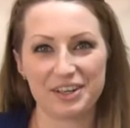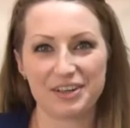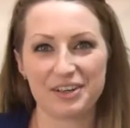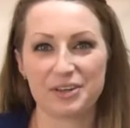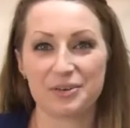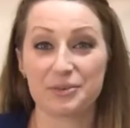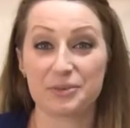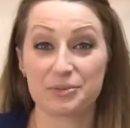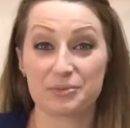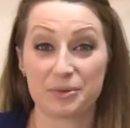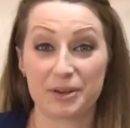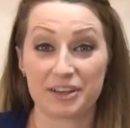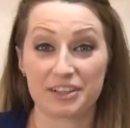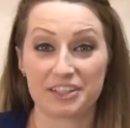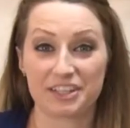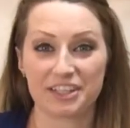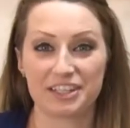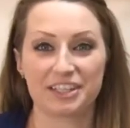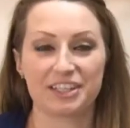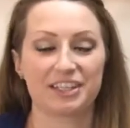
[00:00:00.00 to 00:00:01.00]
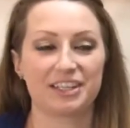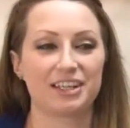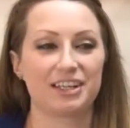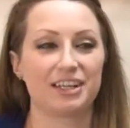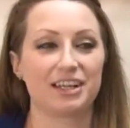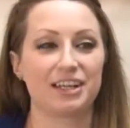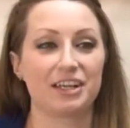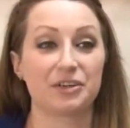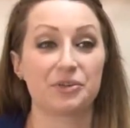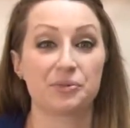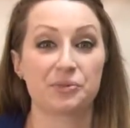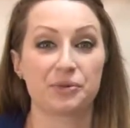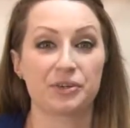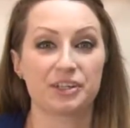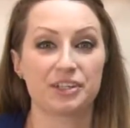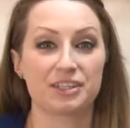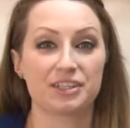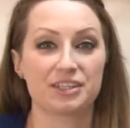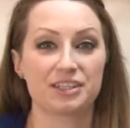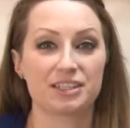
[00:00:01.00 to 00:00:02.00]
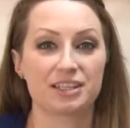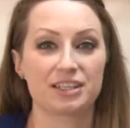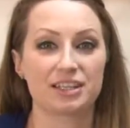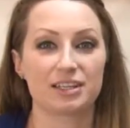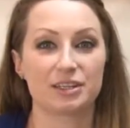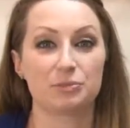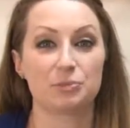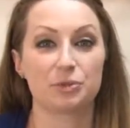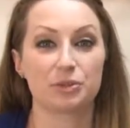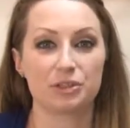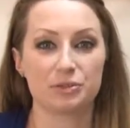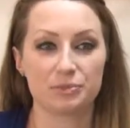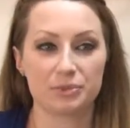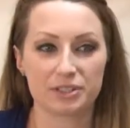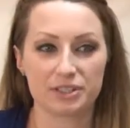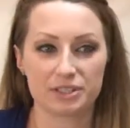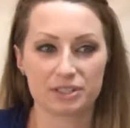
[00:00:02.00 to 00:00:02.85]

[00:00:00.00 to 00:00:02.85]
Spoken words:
out I was pregnant, it was a pretty big